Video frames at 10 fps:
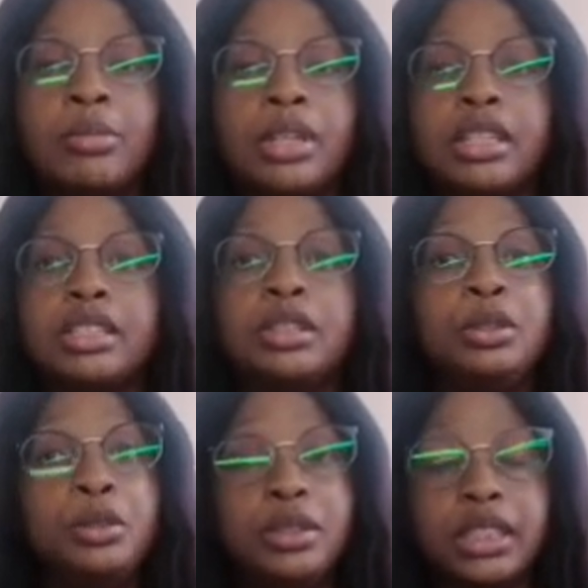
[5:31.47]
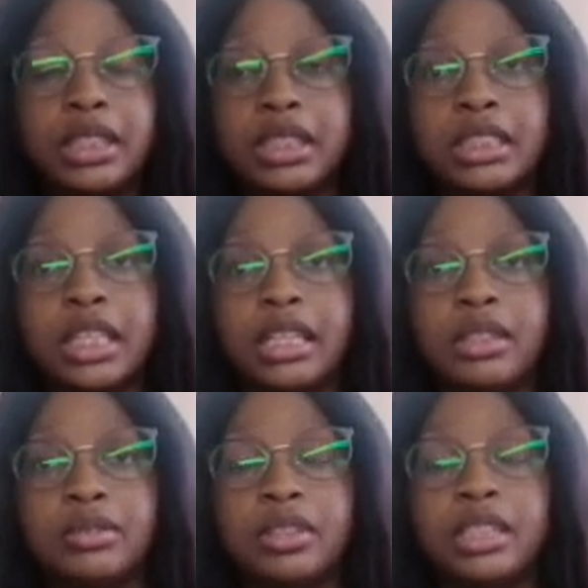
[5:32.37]
because you didn't
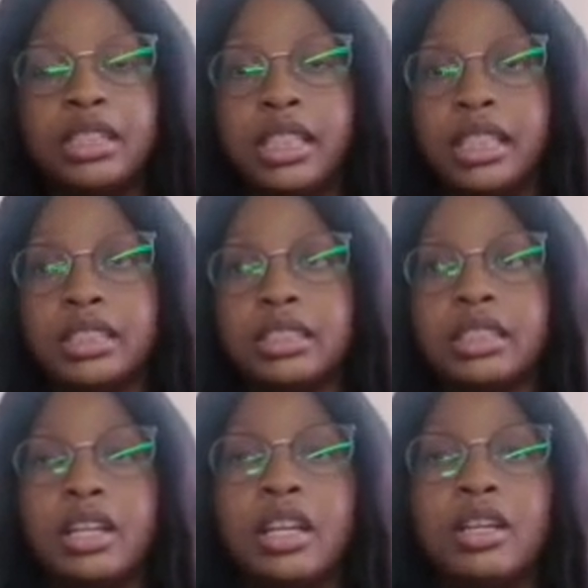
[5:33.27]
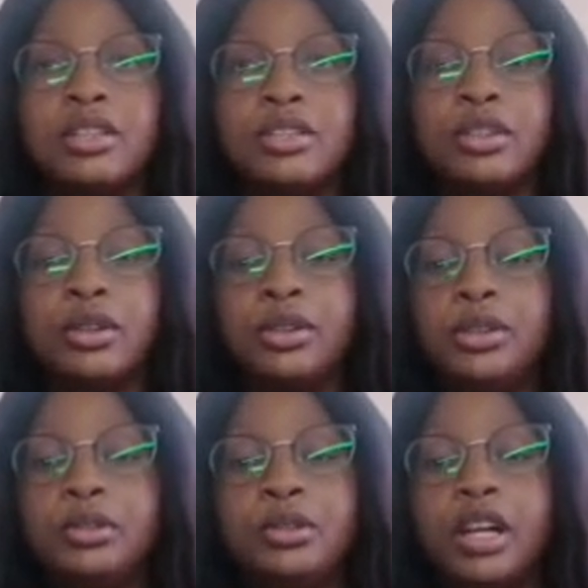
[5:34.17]
study for the test. So
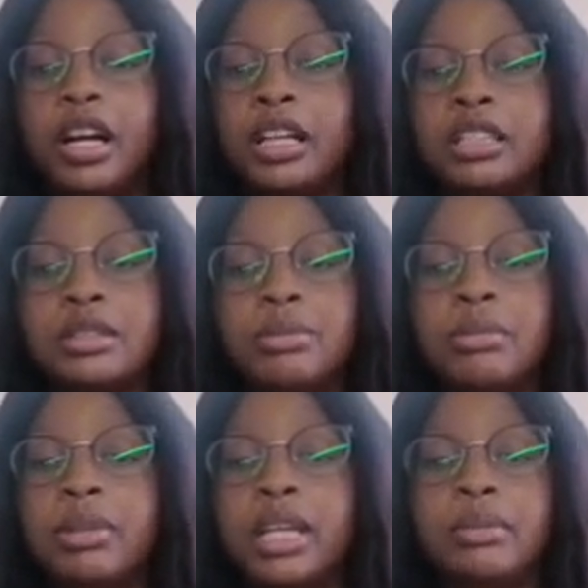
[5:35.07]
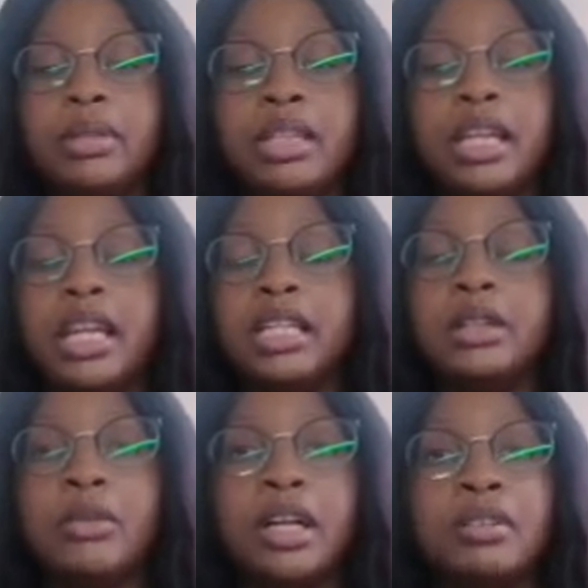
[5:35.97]
you can't be blaming
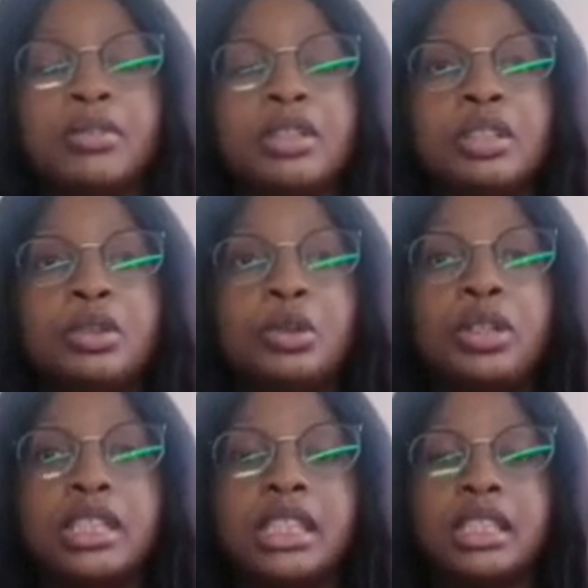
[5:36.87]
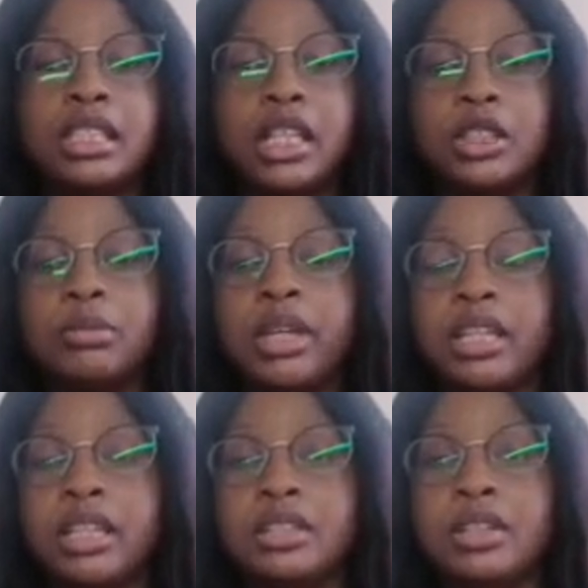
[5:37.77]
anyone for the choices that you
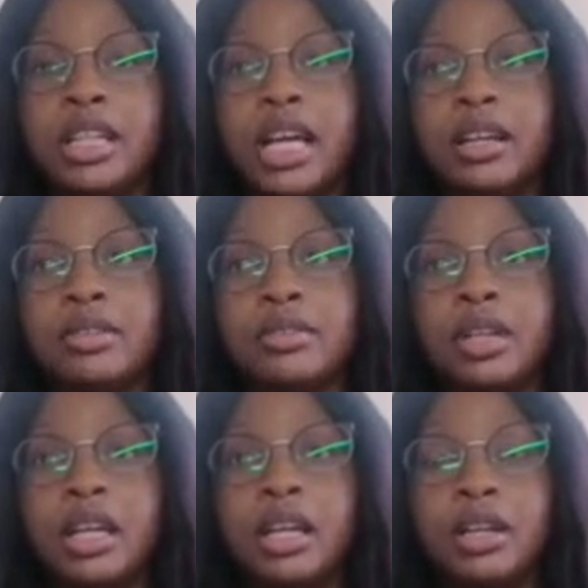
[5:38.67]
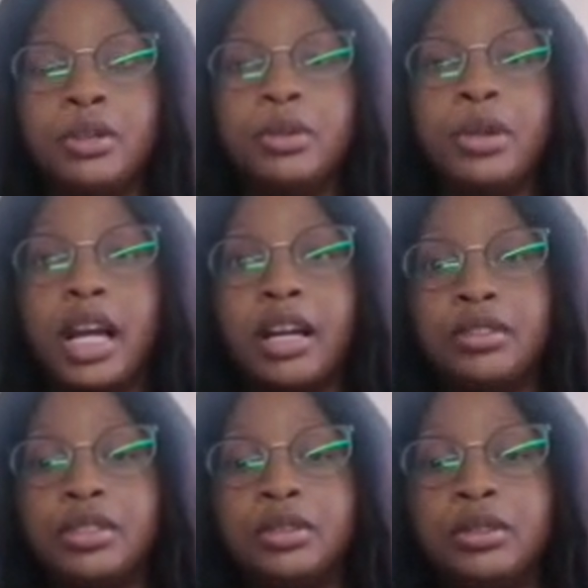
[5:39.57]
make in your life. You
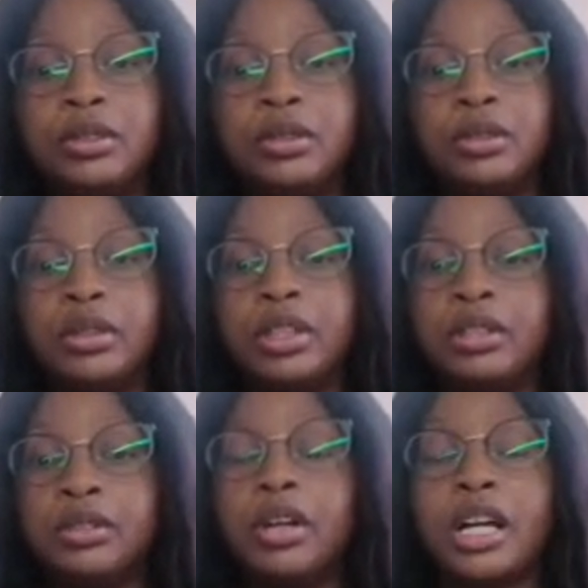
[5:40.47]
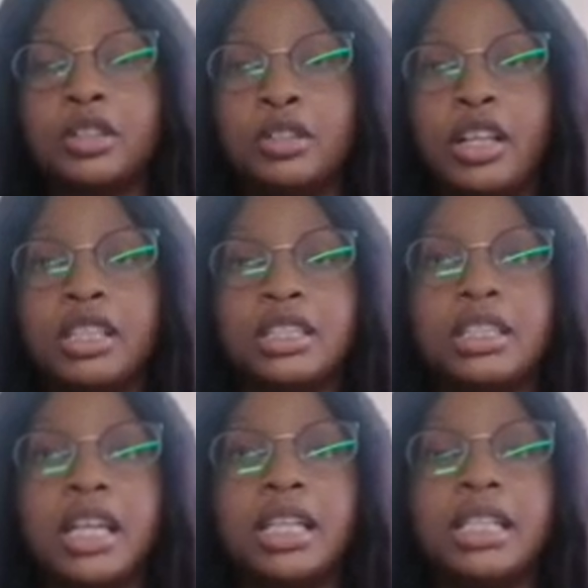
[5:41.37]
have to, acknowledge
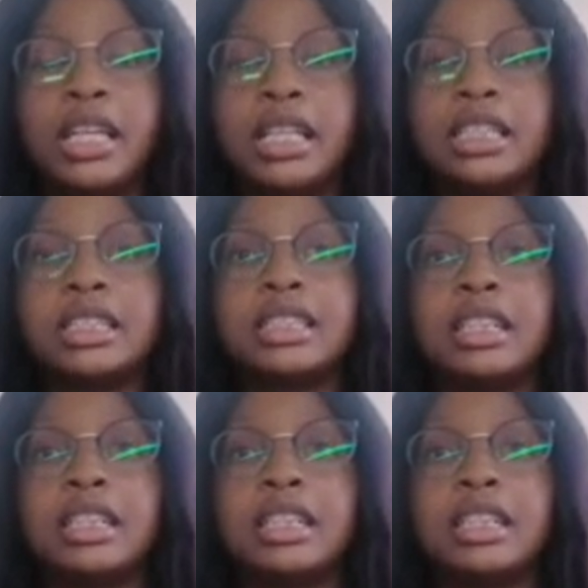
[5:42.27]
that yes,